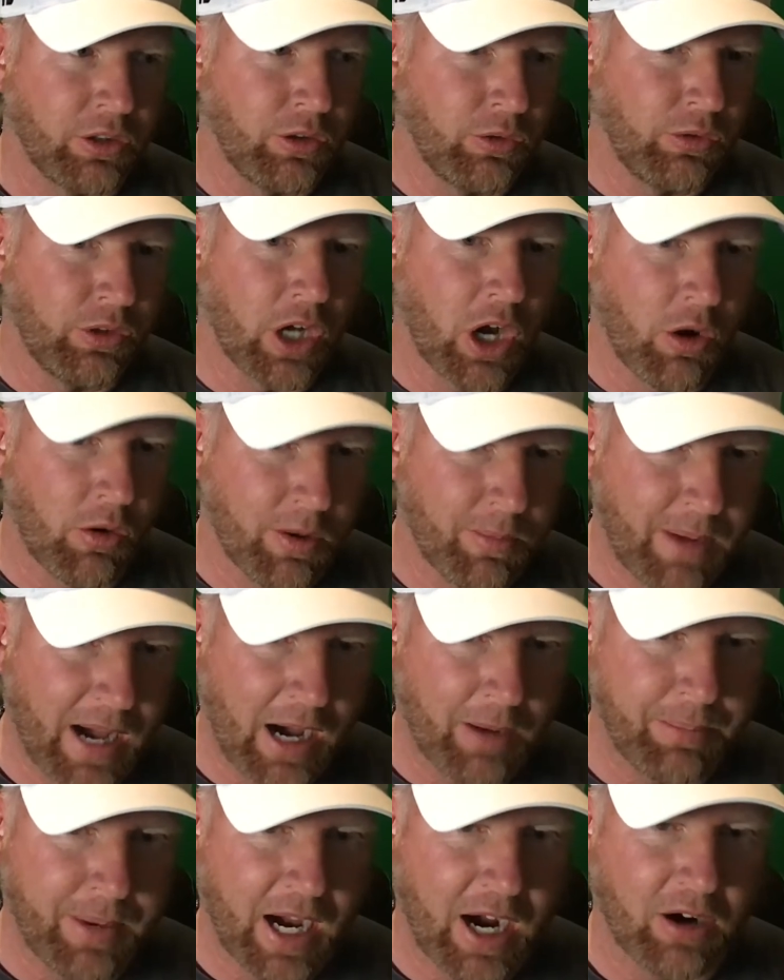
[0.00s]
You know
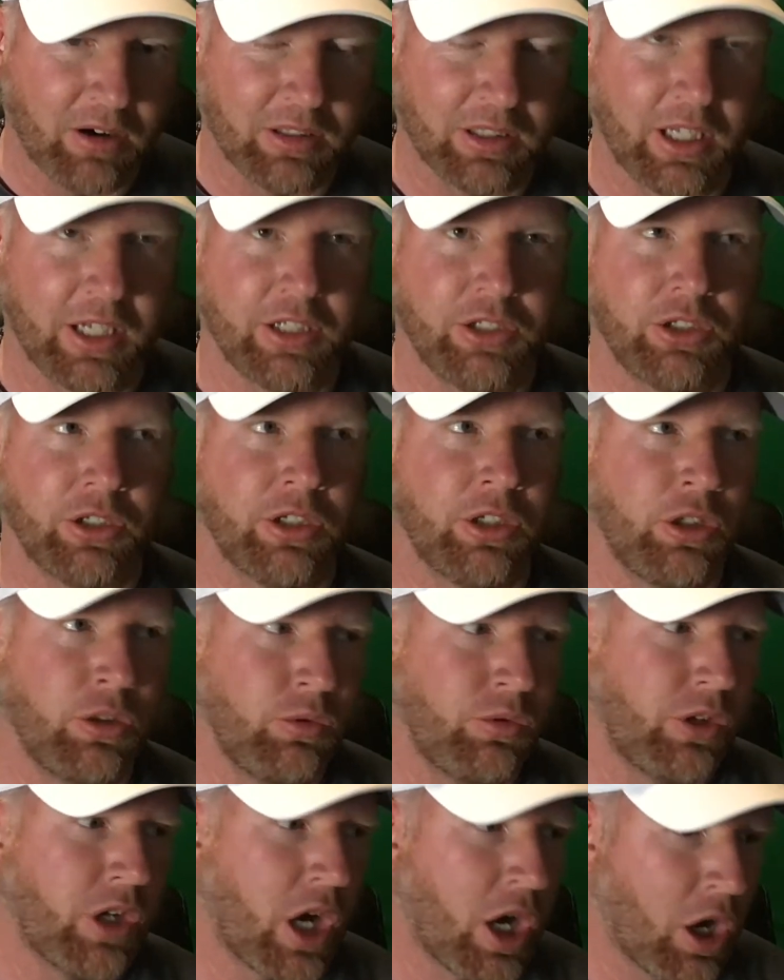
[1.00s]
about Power Ledger. You
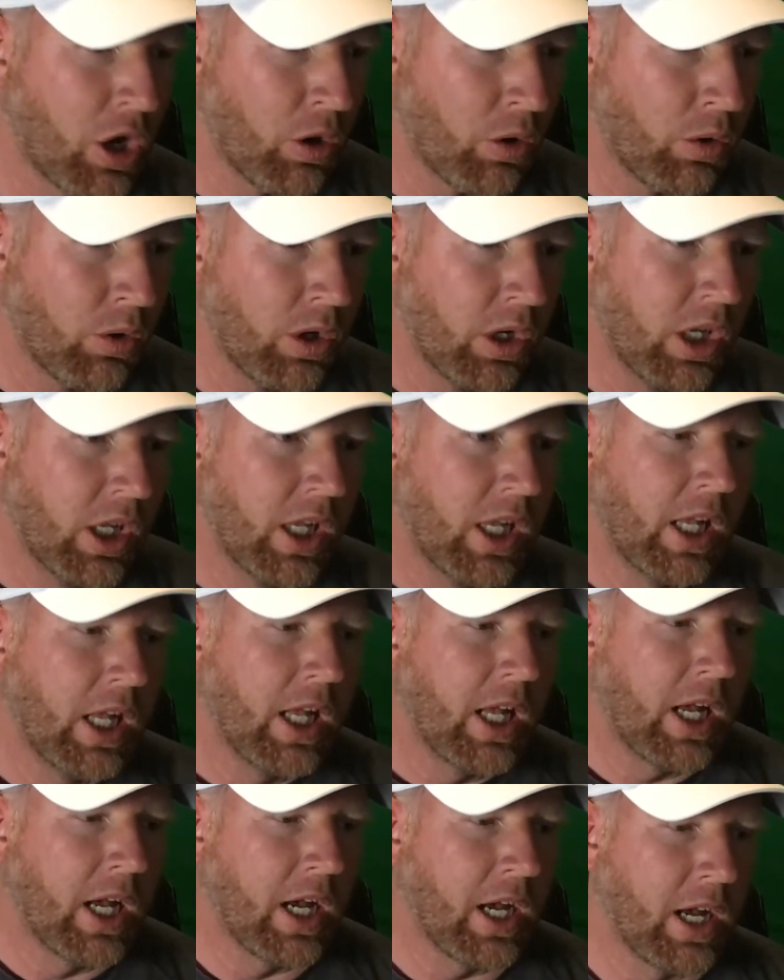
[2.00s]
know
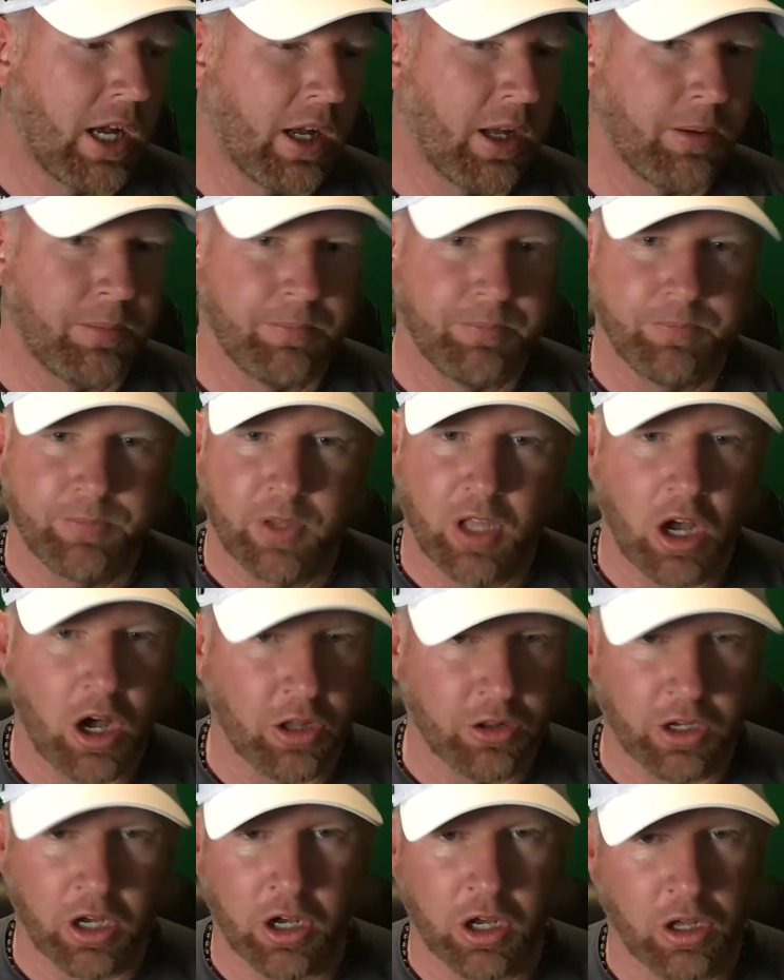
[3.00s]
all
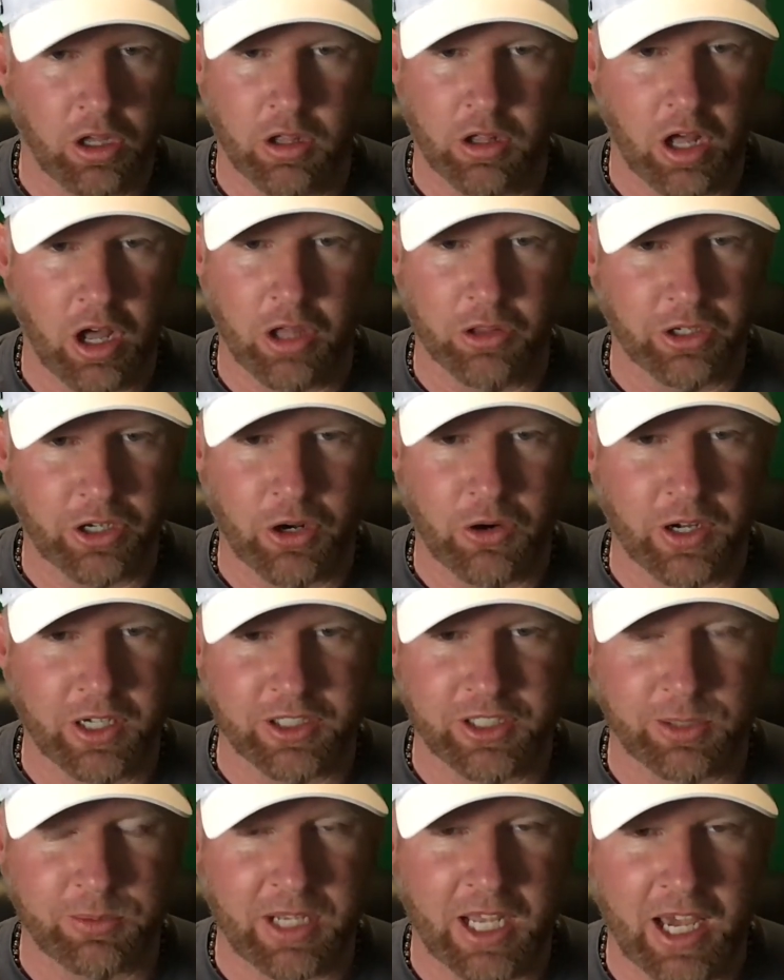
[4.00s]
the coins
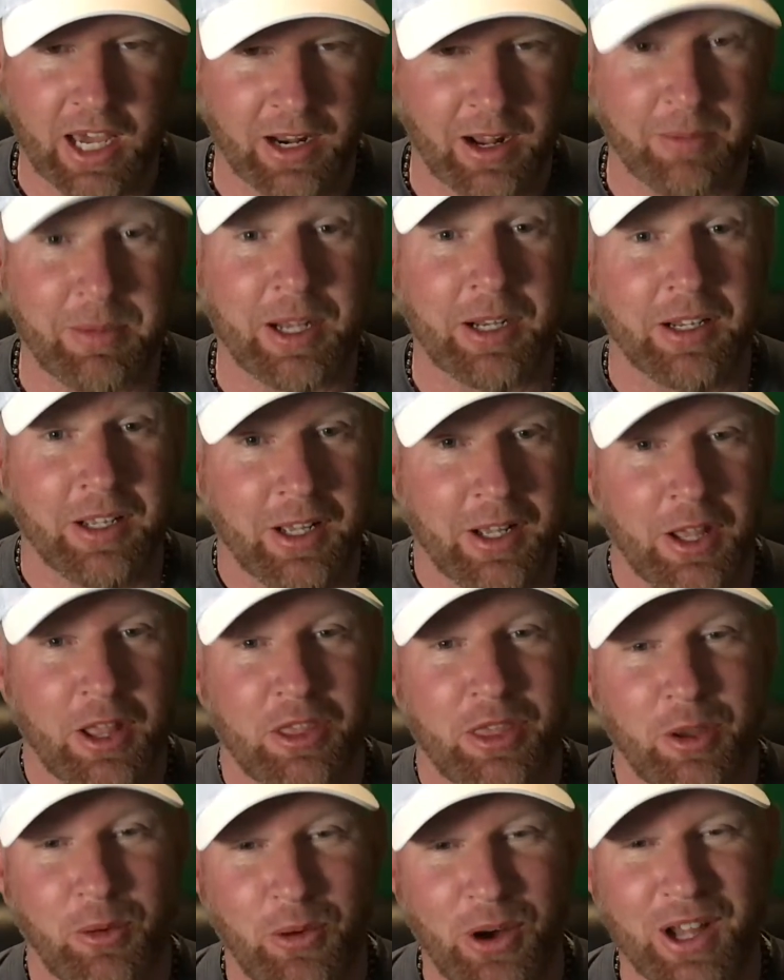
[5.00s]
that we had. I mean,
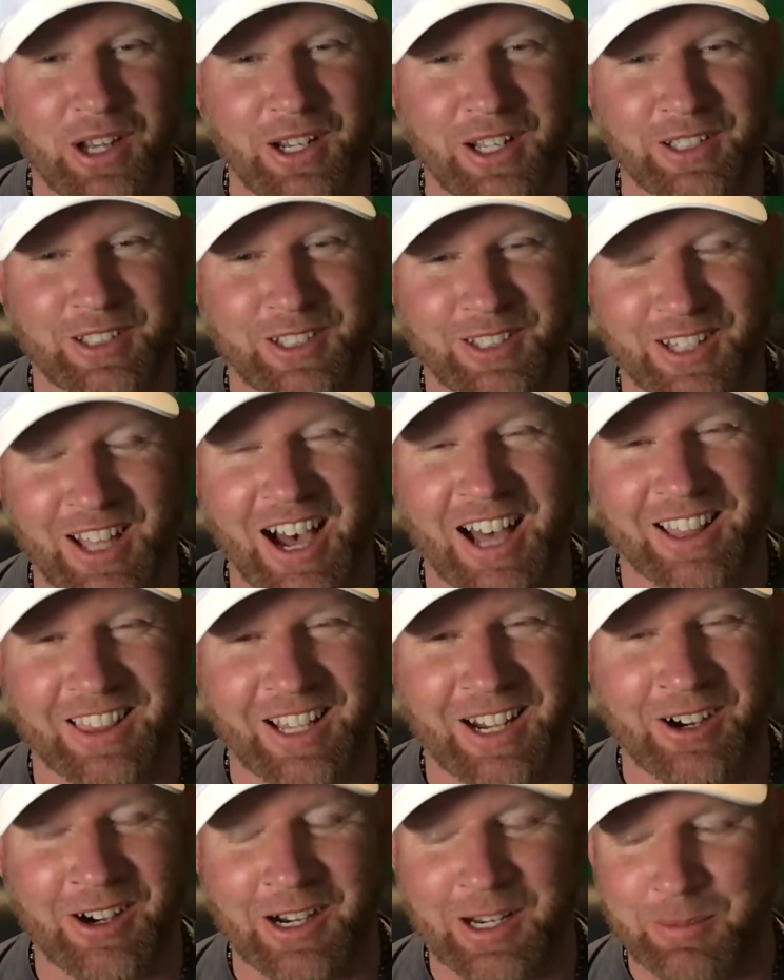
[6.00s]
the one that's not
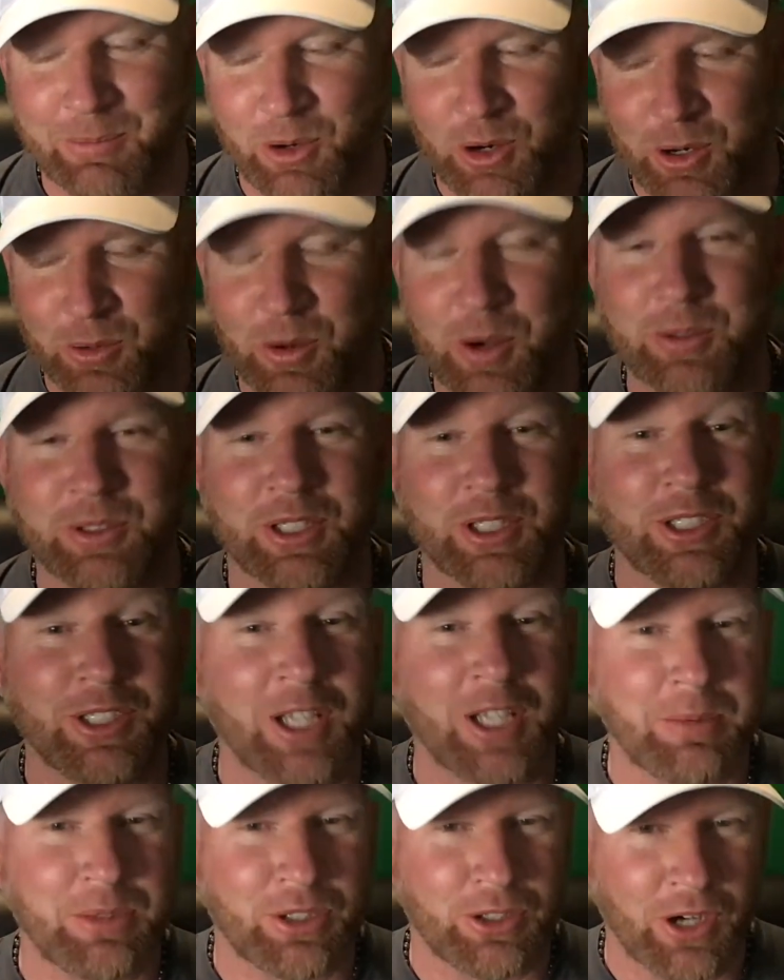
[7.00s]
there anymore, what was it?
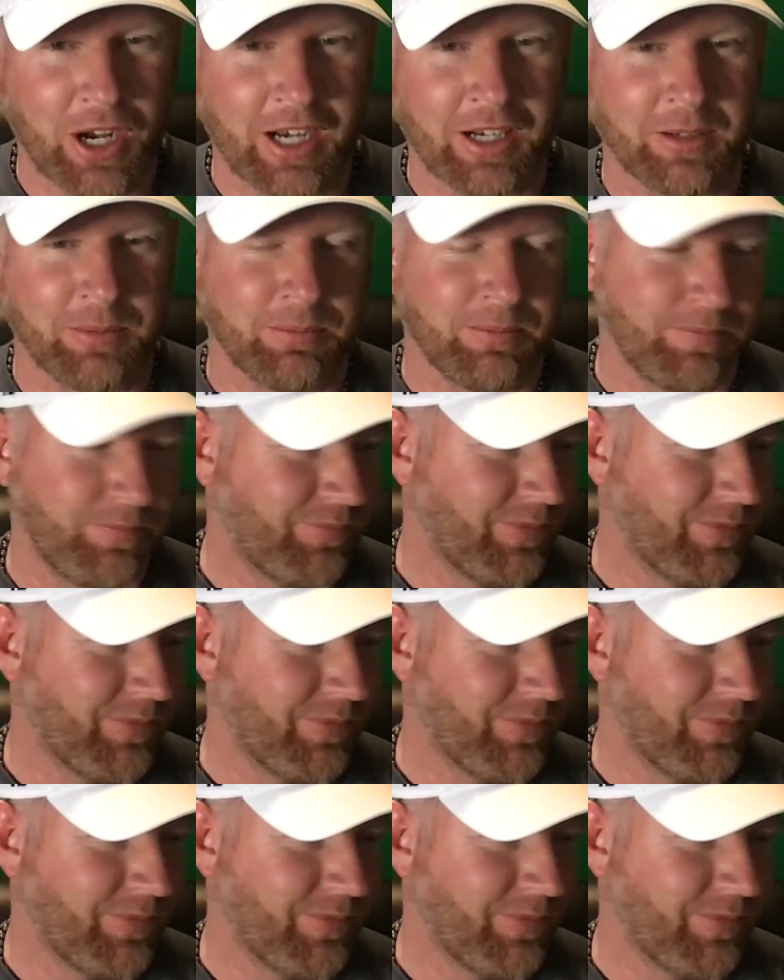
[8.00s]
Substratum.